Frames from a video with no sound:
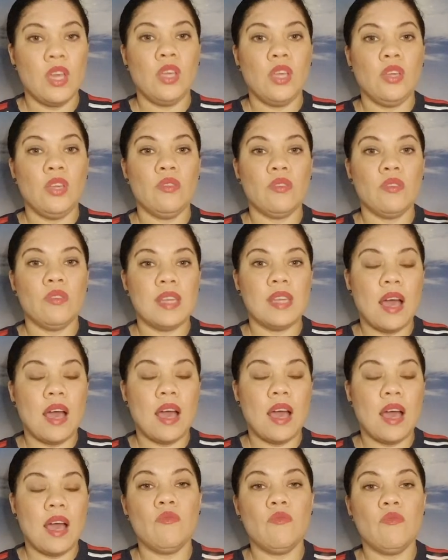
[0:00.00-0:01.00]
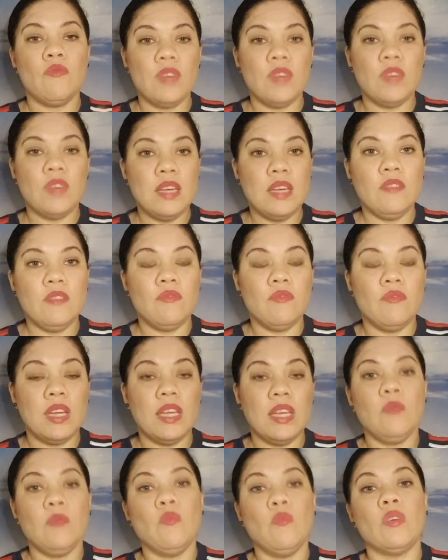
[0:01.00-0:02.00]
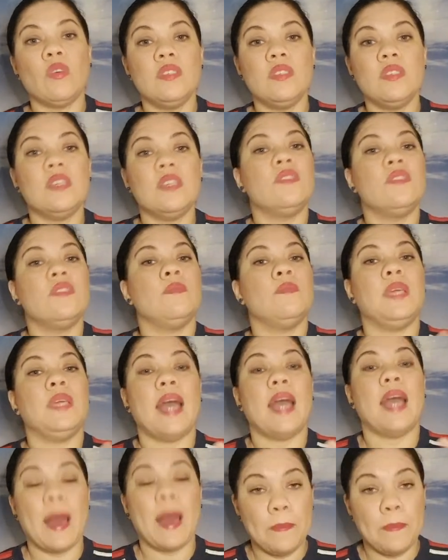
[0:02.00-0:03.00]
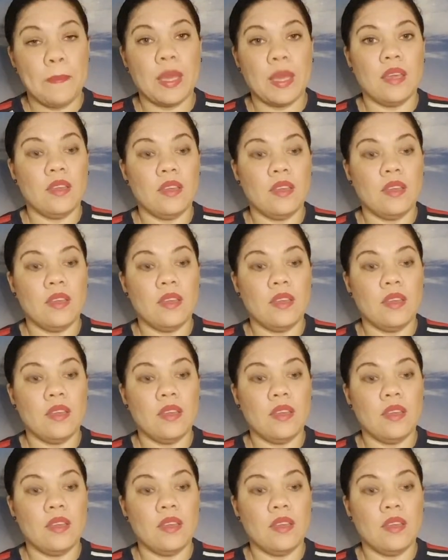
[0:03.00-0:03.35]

you're now really wanting to be happy.